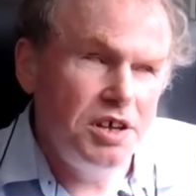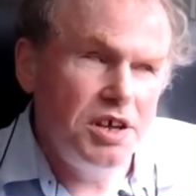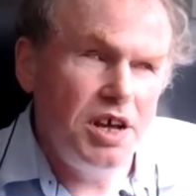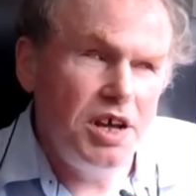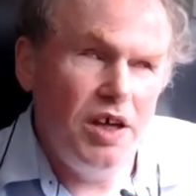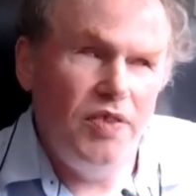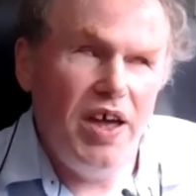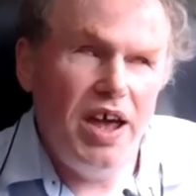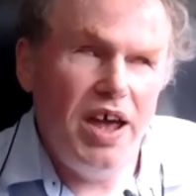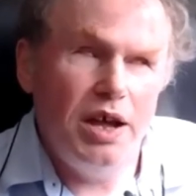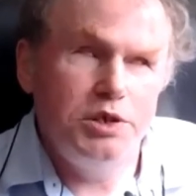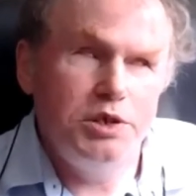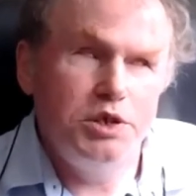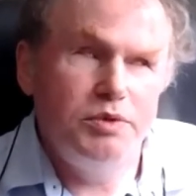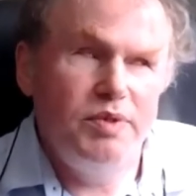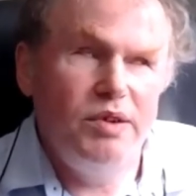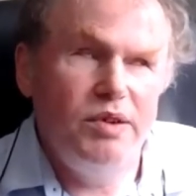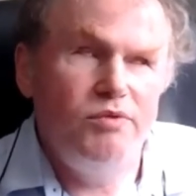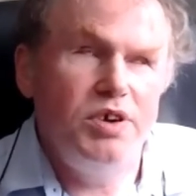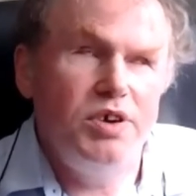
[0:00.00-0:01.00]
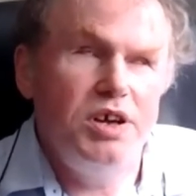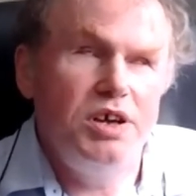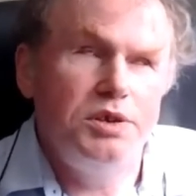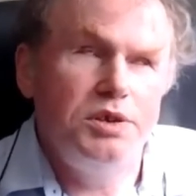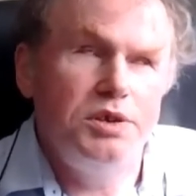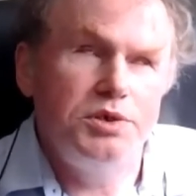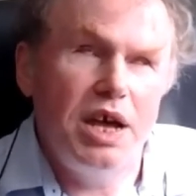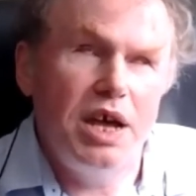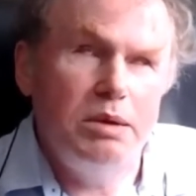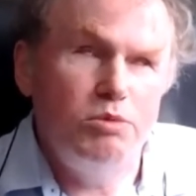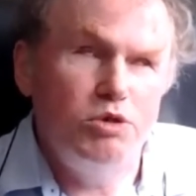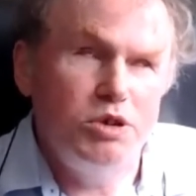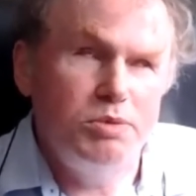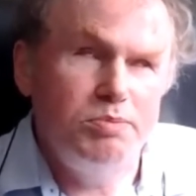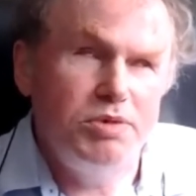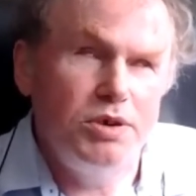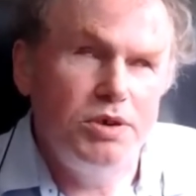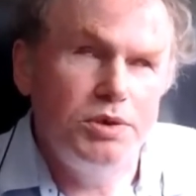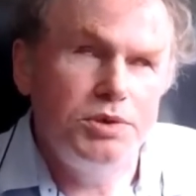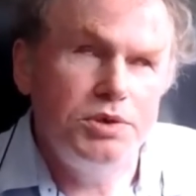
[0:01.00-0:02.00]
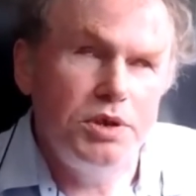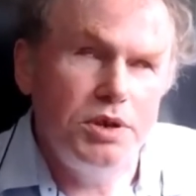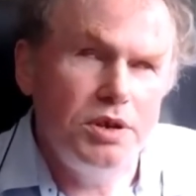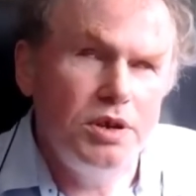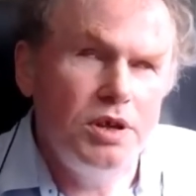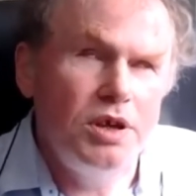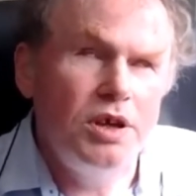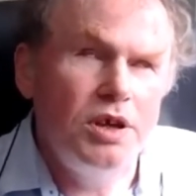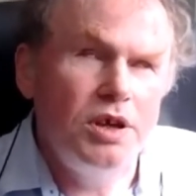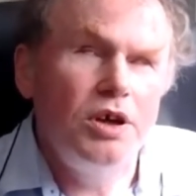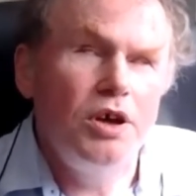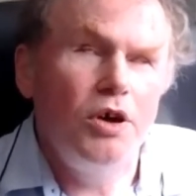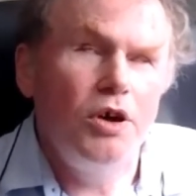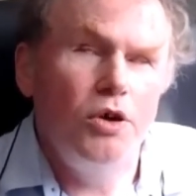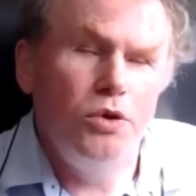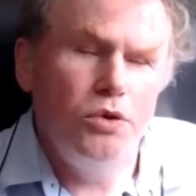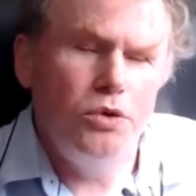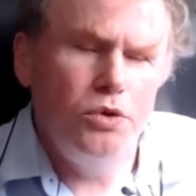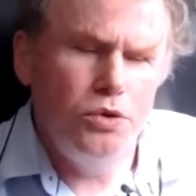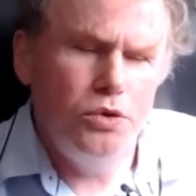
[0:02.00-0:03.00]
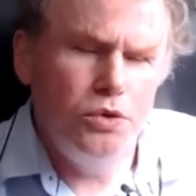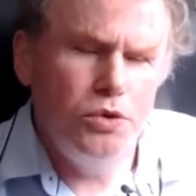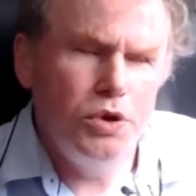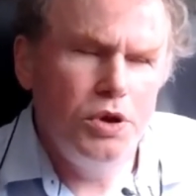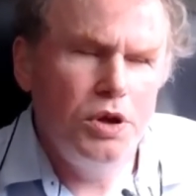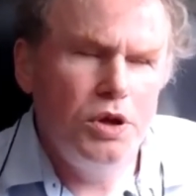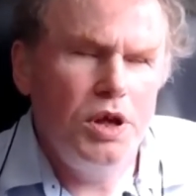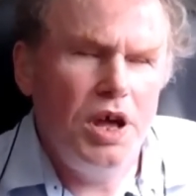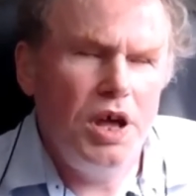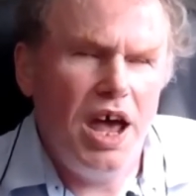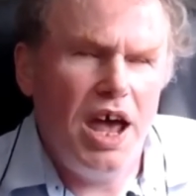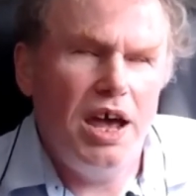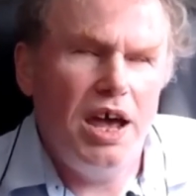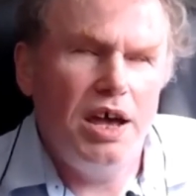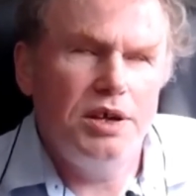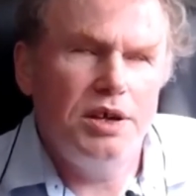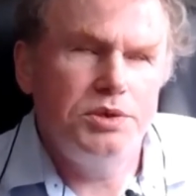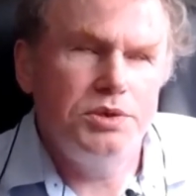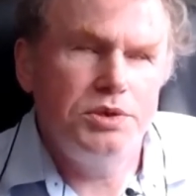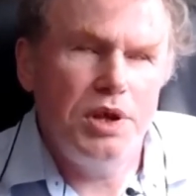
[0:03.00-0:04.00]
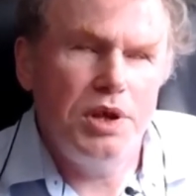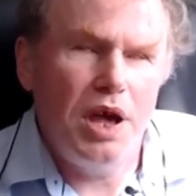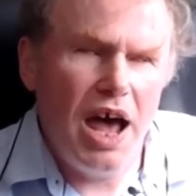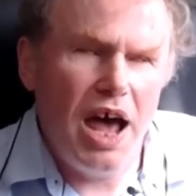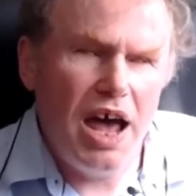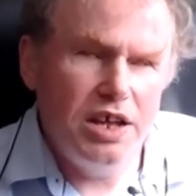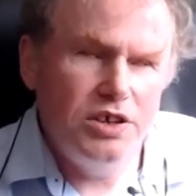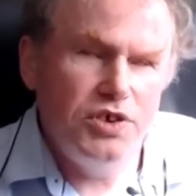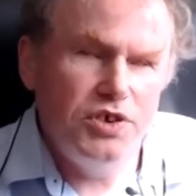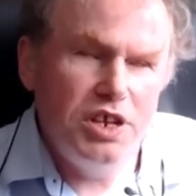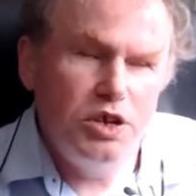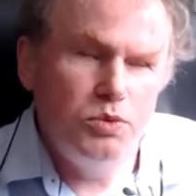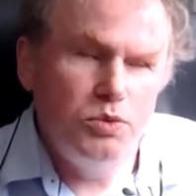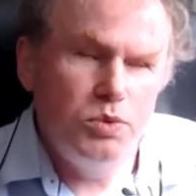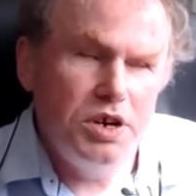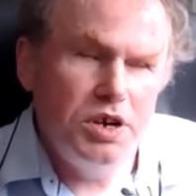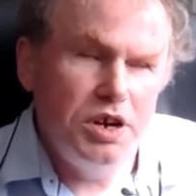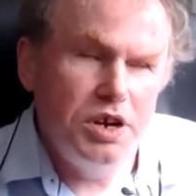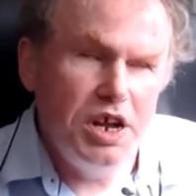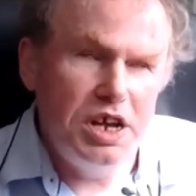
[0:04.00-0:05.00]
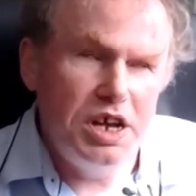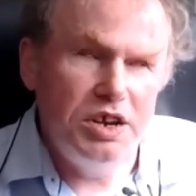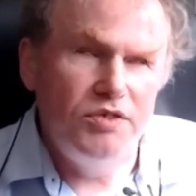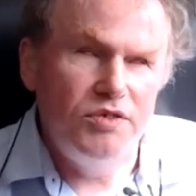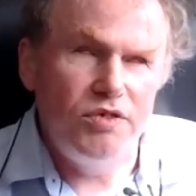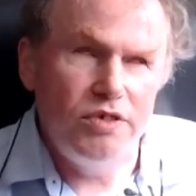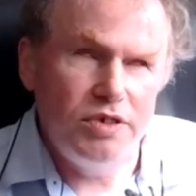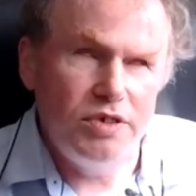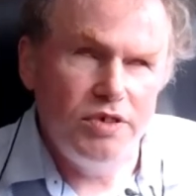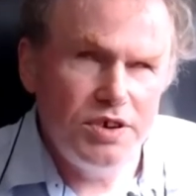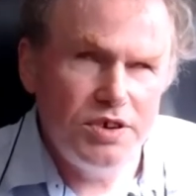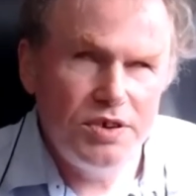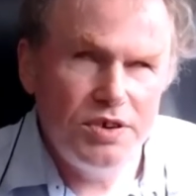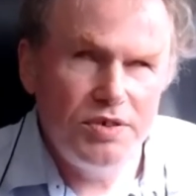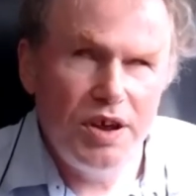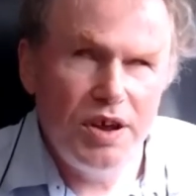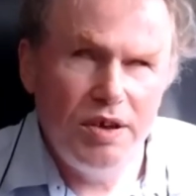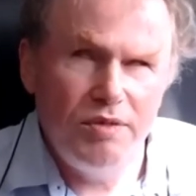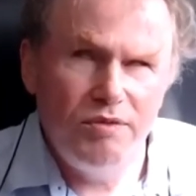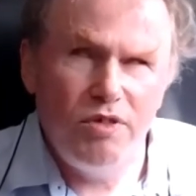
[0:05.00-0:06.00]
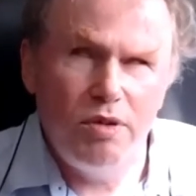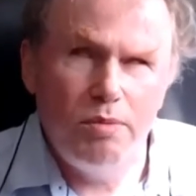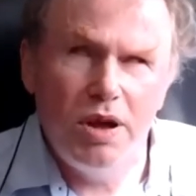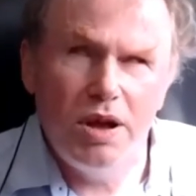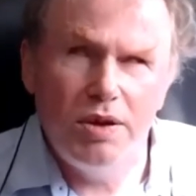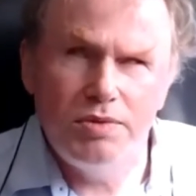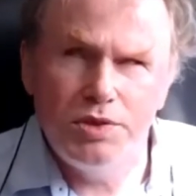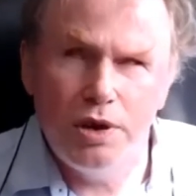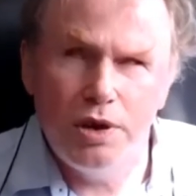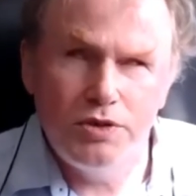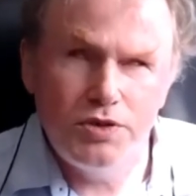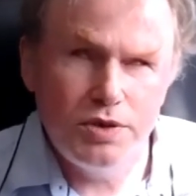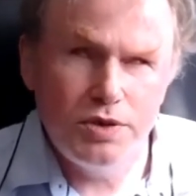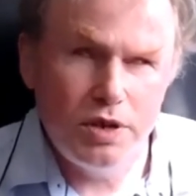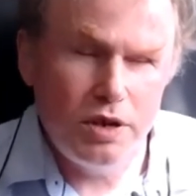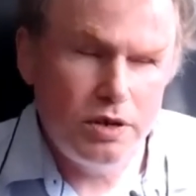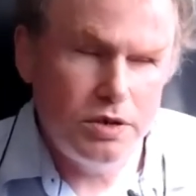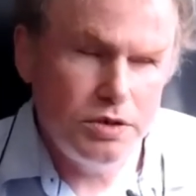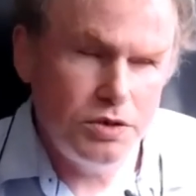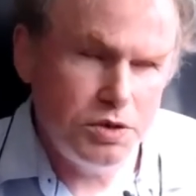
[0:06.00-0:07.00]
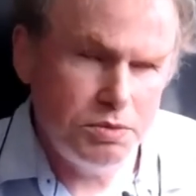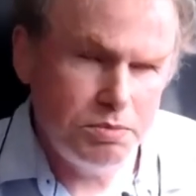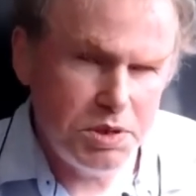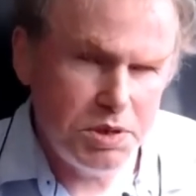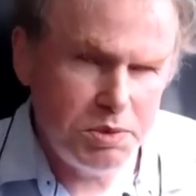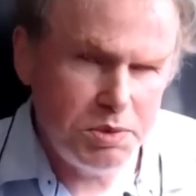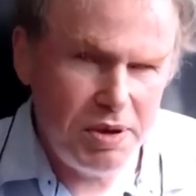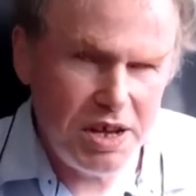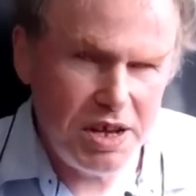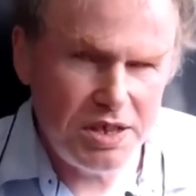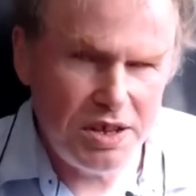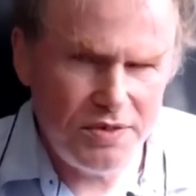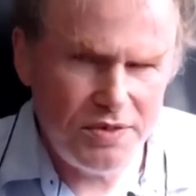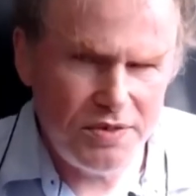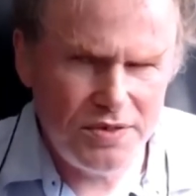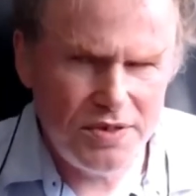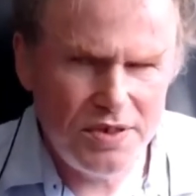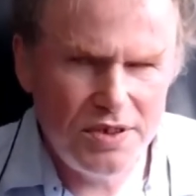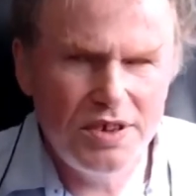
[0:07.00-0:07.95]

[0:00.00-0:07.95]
in the hands of every disabled person who has a genuine need for it from a social inclusion perspective.